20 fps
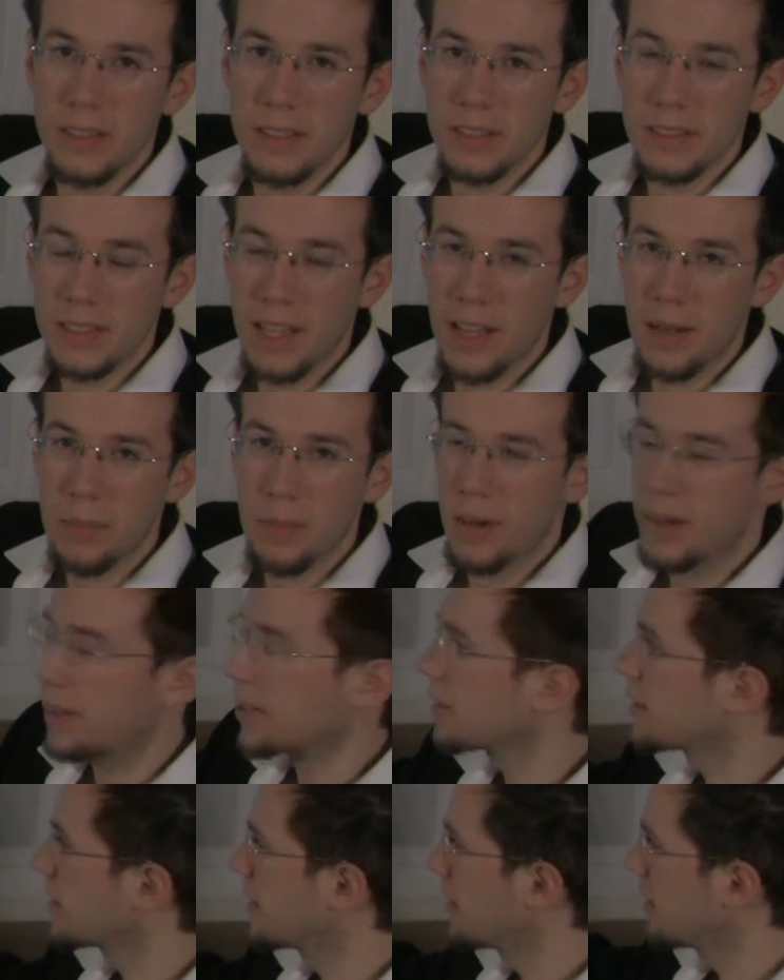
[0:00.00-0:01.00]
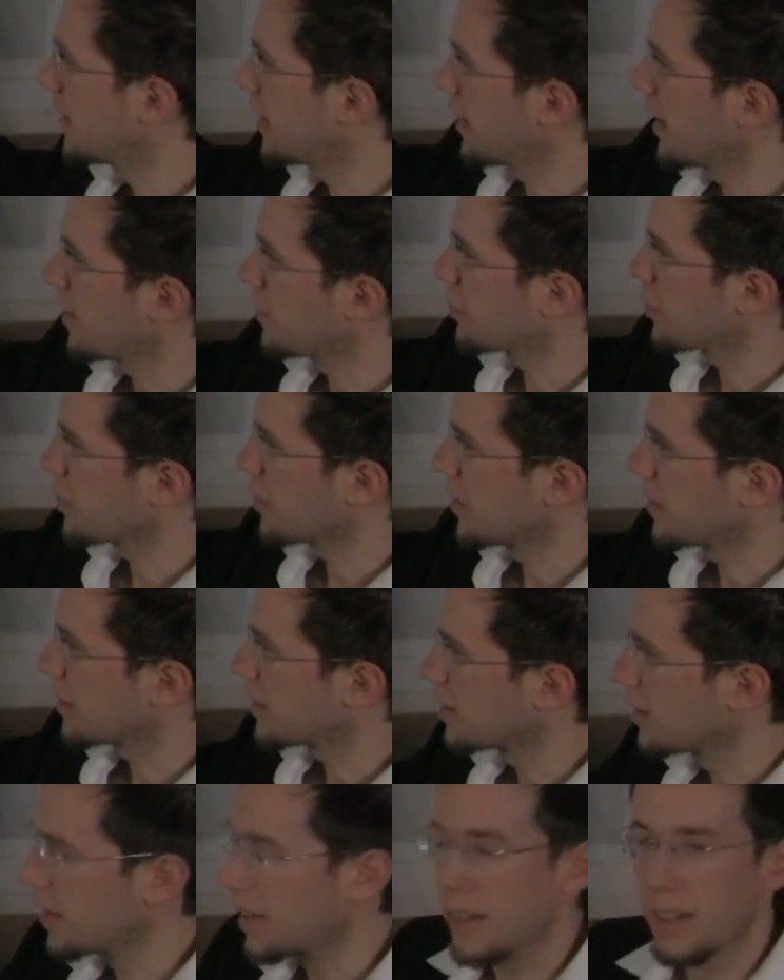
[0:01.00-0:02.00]
is 10 marks that you can get from it.
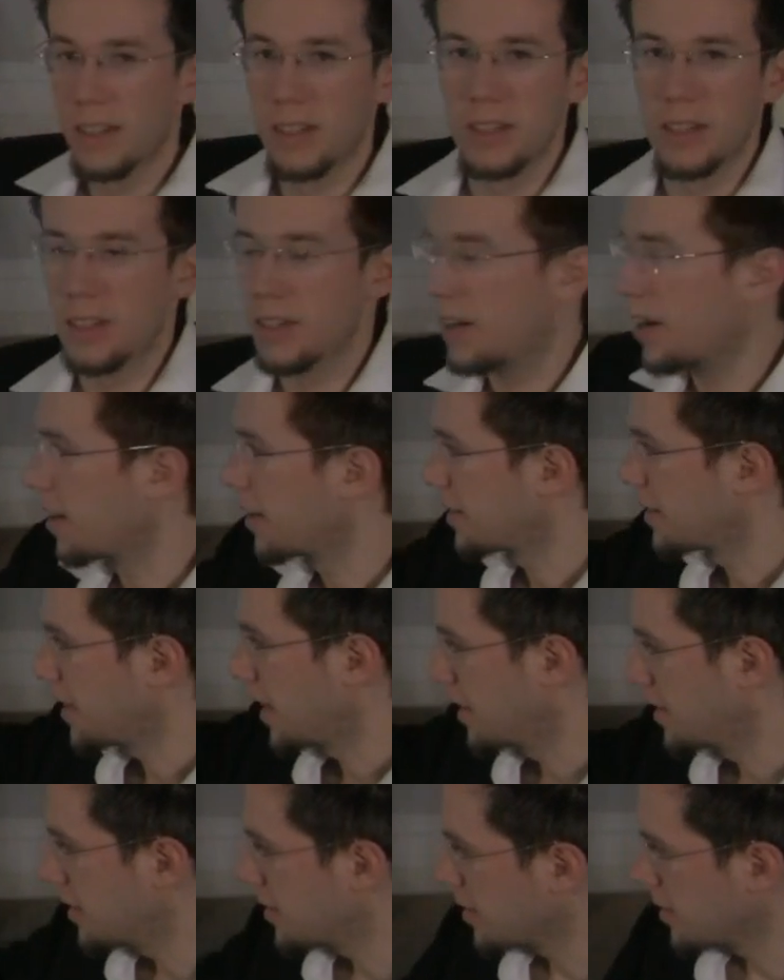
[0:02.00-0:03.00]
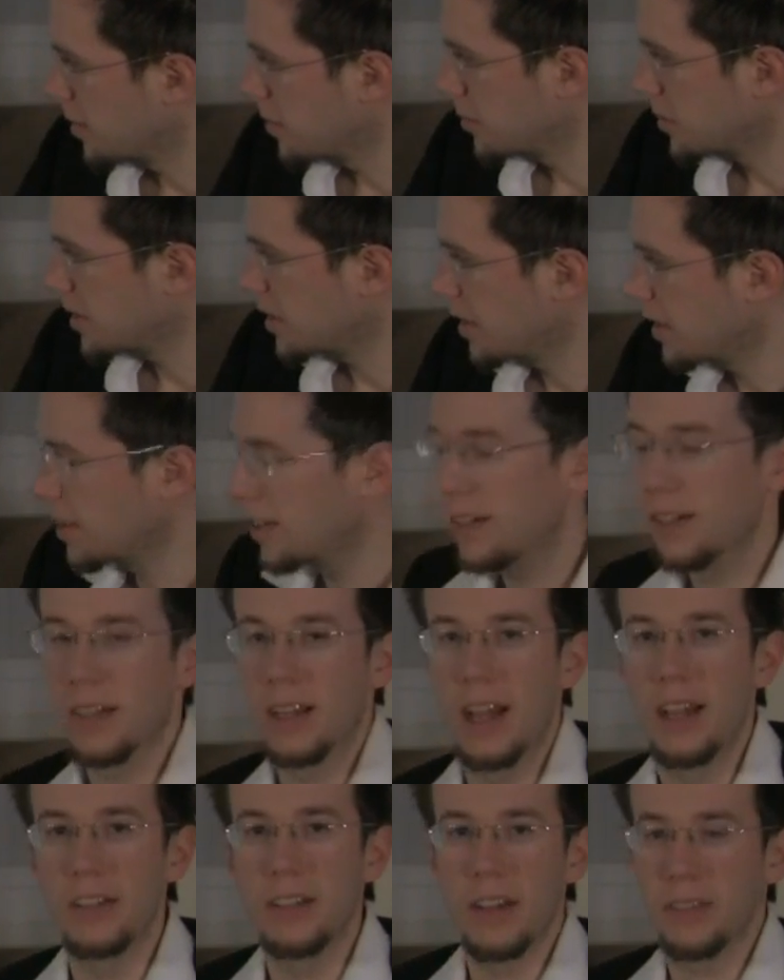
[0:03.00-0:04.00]
There are 10 terms here,
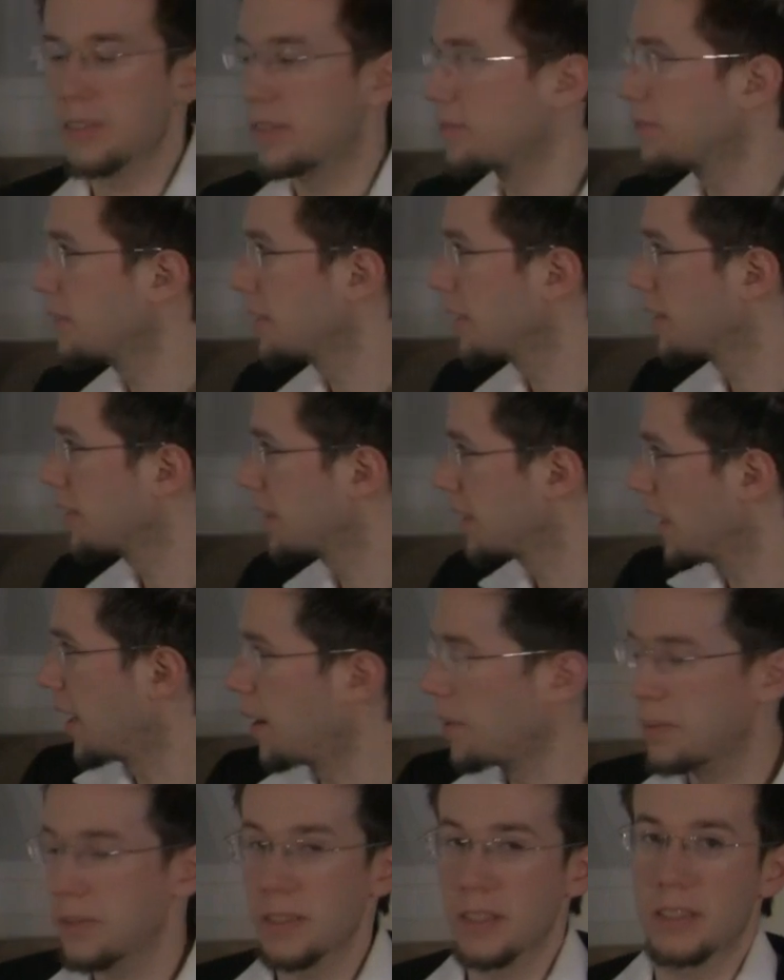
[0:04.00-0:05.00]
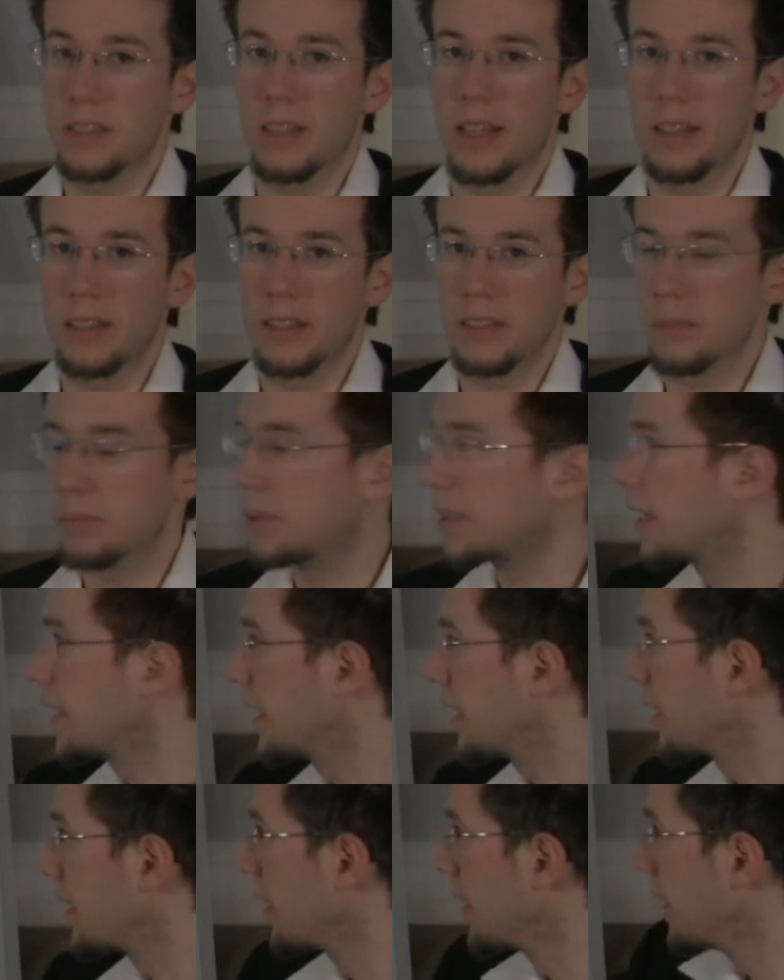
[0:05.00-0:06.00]
and you have to fill out the opposite side that's
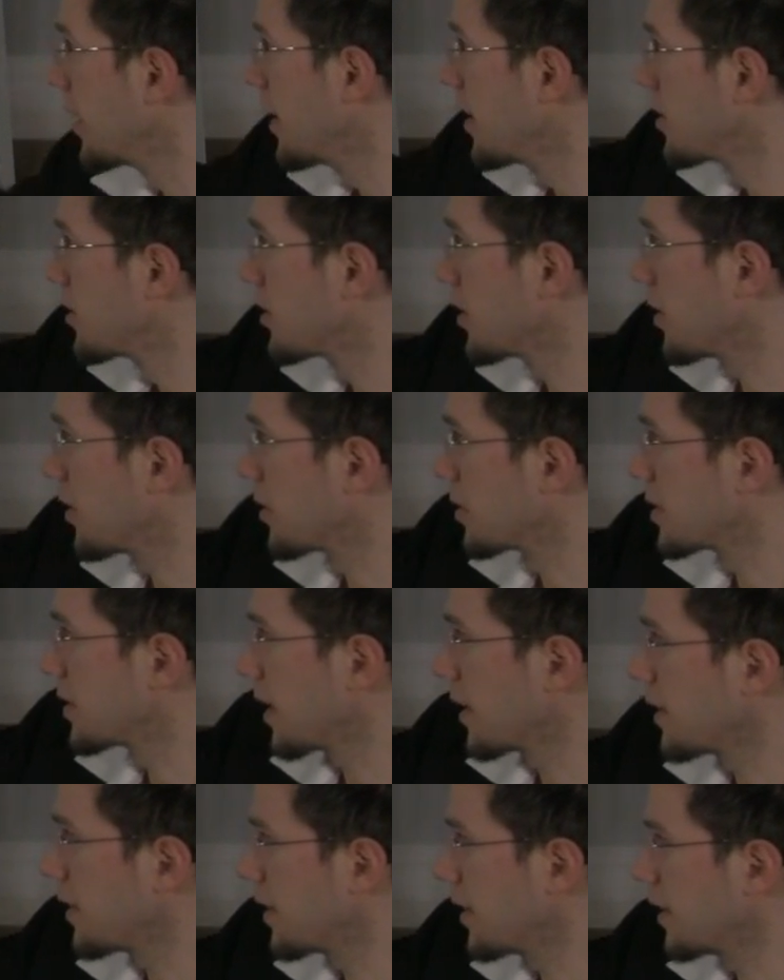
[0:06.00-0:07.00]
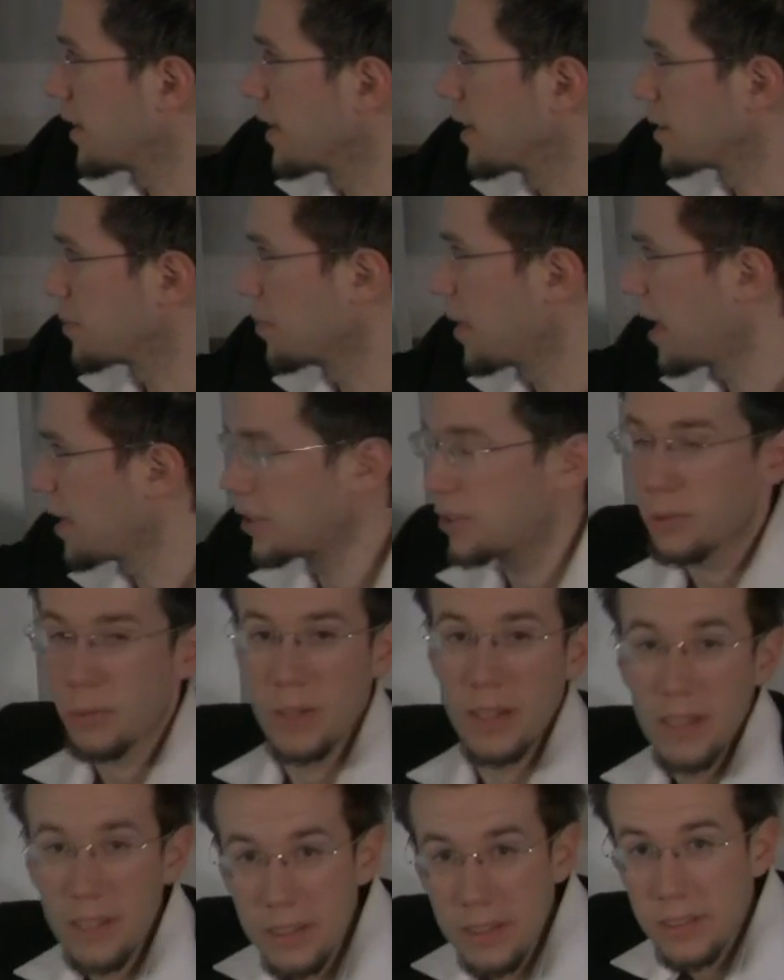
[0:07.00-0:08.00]
blank. So suddenly is matched
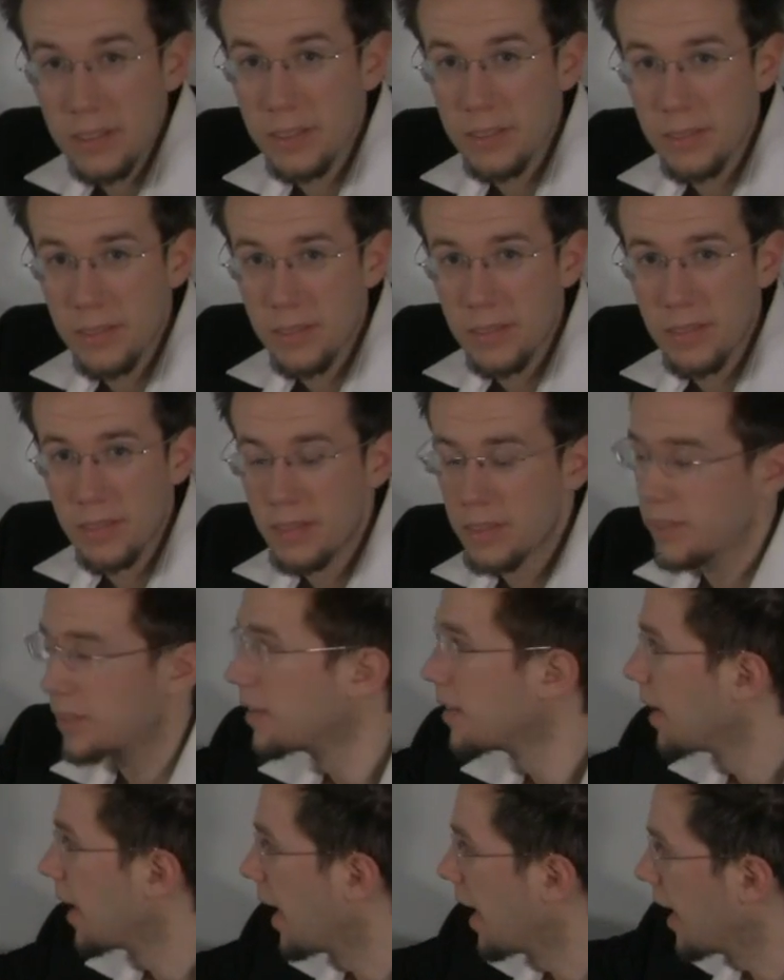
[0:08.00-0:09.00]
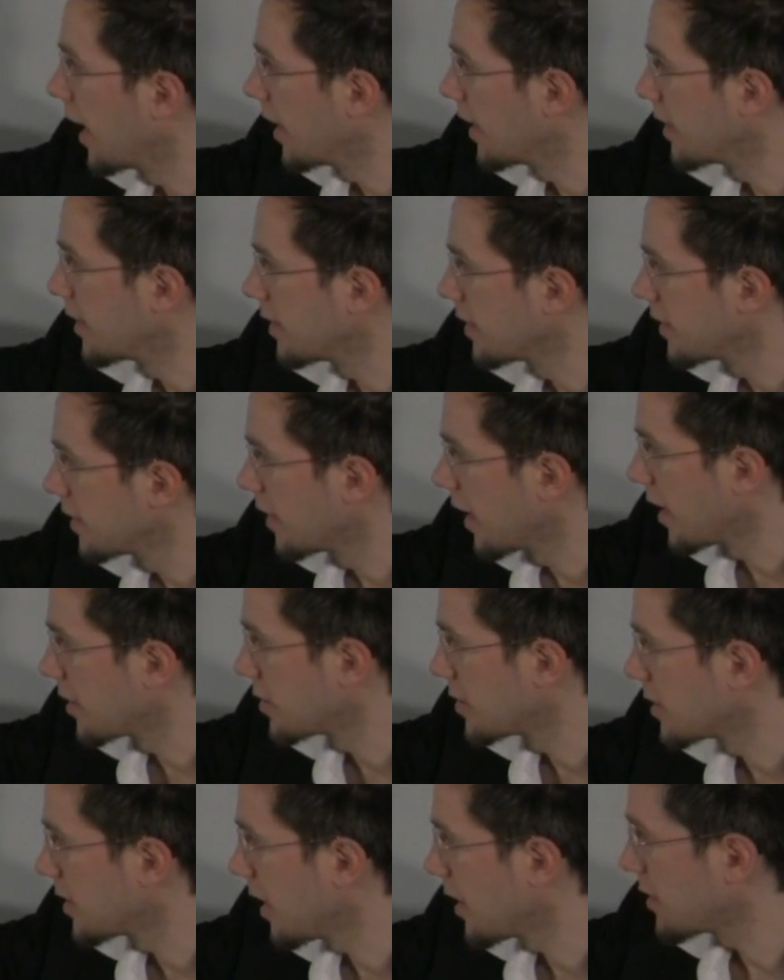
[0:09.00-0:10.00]
with, and
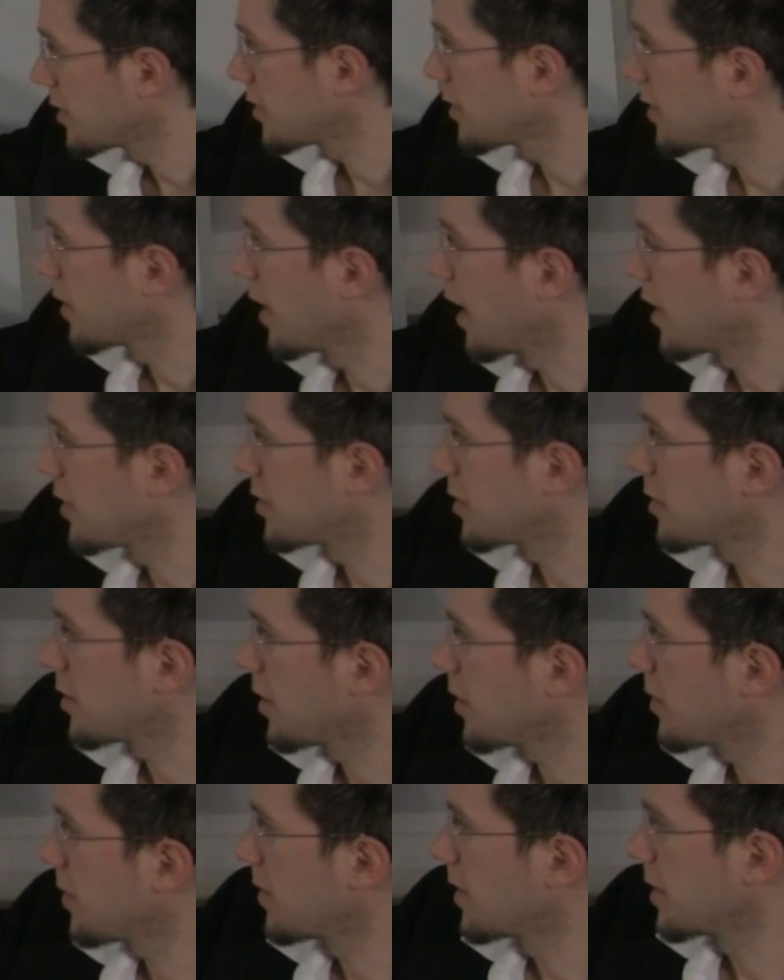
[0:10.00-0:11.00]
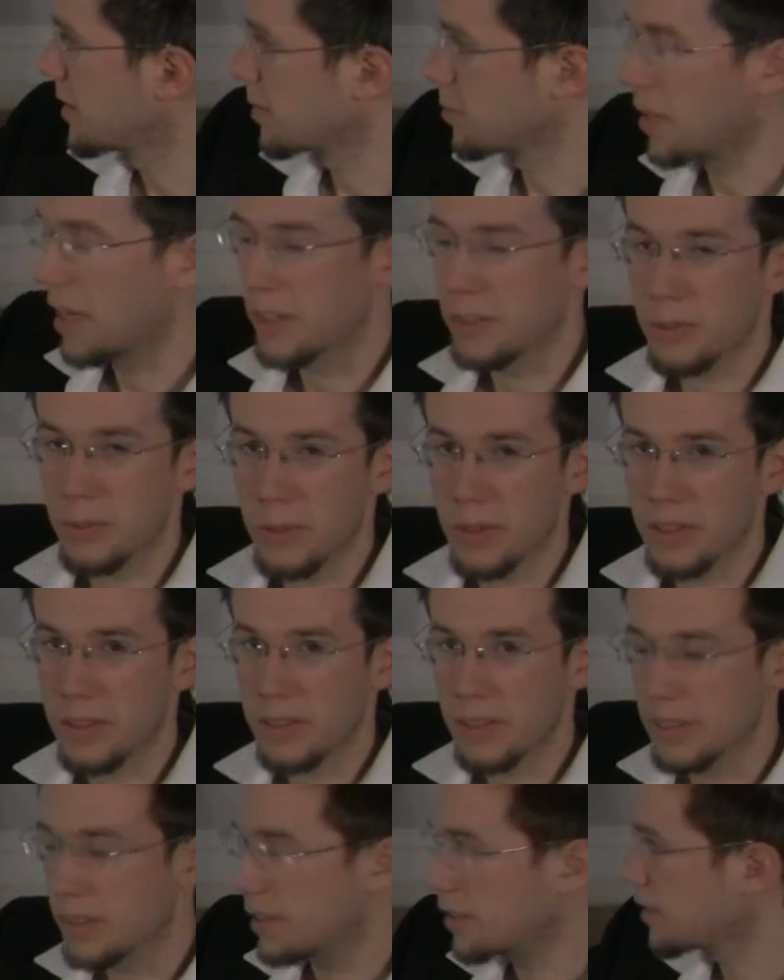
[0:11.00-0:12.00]
agito is matched
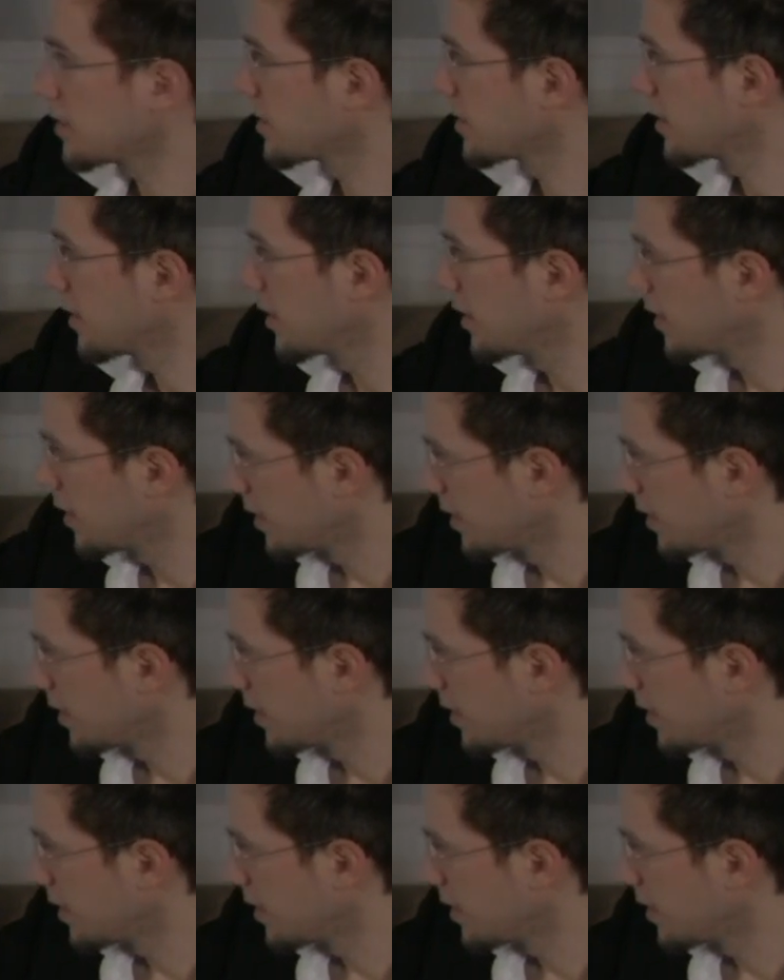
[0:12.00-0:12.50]
with this.